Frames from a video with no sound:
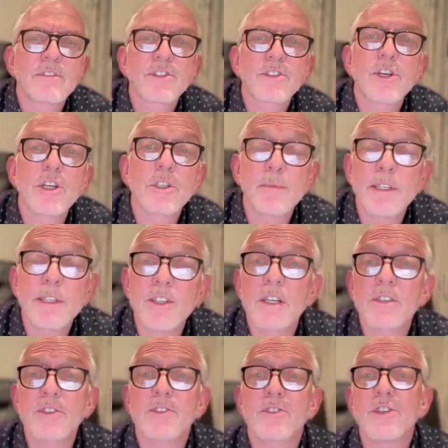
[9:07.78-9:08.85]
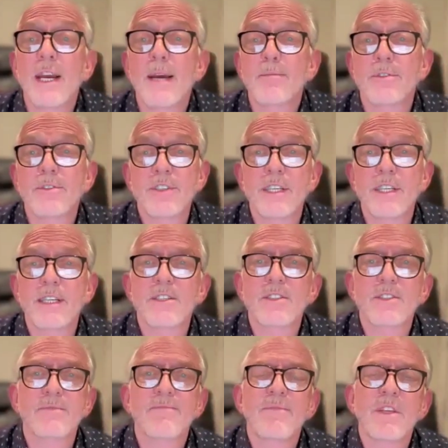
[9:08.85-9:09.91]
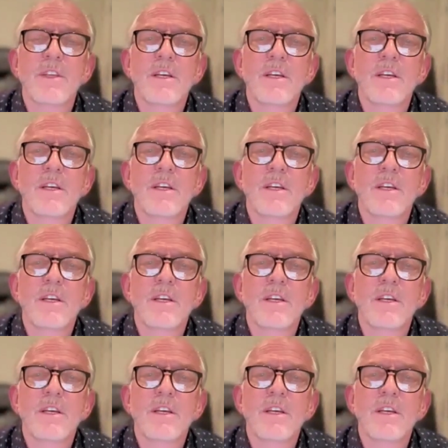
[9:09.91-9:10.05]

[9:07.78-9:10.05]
Excuse me, Genesis chapter 6.